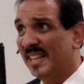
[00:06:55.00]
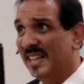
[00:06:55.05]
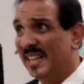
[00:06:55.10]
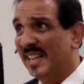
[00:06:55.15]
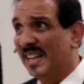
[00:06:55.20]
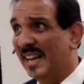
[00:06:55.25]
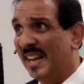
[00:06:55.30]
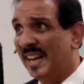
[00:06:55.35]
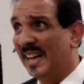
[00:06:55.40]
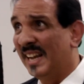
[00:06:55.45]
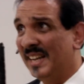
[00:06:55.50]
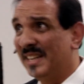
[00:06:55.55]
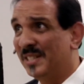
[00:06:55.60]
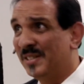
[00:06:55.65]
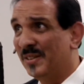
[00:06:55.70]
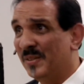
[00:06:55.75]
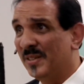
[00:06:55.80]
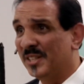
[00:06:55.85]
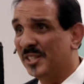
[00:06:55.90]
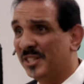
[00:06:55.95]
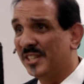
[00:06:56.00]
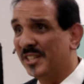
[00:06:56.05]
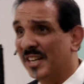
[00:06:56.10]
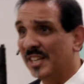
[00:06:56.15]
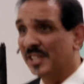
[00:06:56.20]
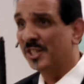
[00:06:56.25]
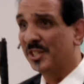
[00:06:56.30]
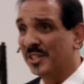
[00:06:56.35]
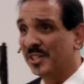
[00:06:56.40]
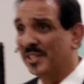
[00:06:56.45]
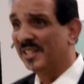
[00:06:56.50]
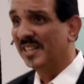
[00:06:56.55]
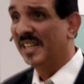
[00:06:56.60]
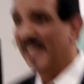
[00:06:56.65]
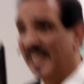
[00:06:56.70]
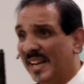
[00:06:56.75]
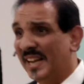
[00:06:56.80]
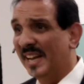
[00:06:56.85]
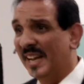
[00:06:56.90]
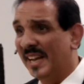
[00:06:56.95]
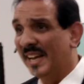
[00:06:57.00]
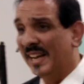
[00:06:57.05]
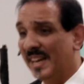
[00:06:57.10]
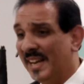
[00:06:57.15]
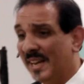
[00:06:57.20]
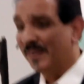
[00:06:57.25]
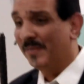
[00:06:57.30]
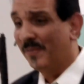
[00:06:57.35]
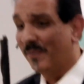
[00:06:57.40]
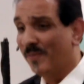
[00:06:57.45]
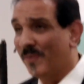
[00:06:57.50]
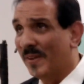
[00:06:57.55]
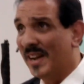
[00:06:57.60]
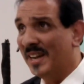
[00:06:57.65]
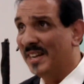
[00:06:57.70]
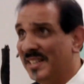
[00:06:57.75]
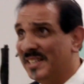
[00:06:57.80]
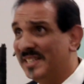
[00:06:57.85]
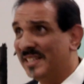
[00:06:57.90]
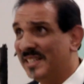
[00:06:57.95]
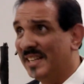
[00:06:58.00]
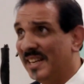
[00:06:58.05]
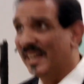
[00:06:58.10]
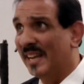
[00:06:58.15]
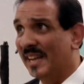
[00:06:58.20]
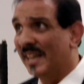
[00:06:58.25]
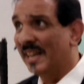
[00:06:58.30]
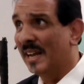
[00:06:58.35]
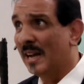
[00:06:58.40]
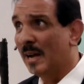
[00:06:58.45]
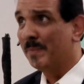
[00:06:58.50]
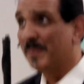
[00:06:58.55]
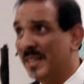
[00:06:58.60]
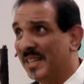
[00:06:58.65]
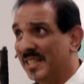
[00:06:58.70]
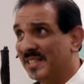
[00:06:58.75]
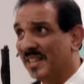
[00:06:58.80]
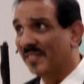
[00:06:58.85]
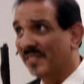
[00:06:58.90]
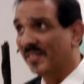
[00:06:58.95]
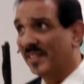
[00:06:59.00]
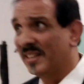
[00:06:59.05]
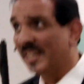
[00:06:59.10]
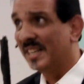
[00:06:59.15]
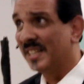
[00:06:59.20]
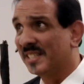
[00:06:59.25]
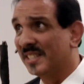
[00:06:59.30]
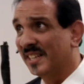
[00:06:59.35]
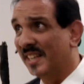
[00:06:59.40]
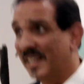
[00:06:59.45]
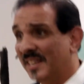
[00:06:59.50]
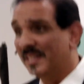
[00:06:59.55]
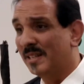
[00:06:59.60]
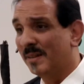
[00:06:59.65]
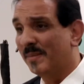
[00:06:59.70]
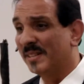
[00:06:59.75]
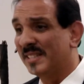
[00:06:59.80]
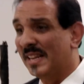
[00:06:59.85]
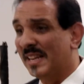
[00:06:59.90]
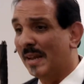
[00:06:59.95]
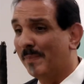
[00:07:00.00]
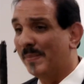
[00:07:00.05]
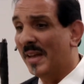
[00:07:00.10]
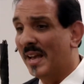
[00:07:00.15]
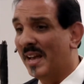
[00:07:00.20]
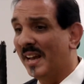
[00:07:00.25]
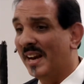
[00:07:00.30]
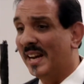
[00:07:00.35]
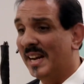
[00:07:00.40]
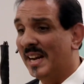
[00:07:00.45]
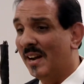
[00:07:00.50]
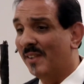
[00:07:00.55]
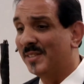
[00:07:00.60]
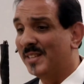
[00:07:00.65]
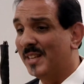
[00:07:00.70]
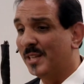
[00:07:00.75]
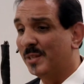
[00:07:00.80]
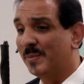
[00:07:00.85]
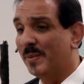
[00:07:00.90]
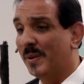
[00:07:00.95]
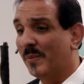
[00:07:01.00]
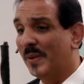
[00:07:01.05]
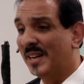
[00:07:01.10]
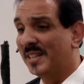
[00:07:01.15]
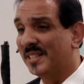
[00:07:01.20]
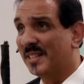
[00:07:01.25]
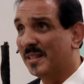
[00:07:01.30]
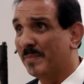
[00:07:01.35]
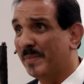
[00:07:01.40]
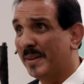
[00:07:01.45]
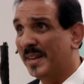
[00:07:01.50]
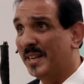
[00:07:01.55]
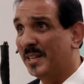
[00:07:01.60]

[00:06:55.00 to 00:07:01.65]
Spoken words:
I do this gesture, and I find updates on the list, and I double tap that, and now it takes me right to the page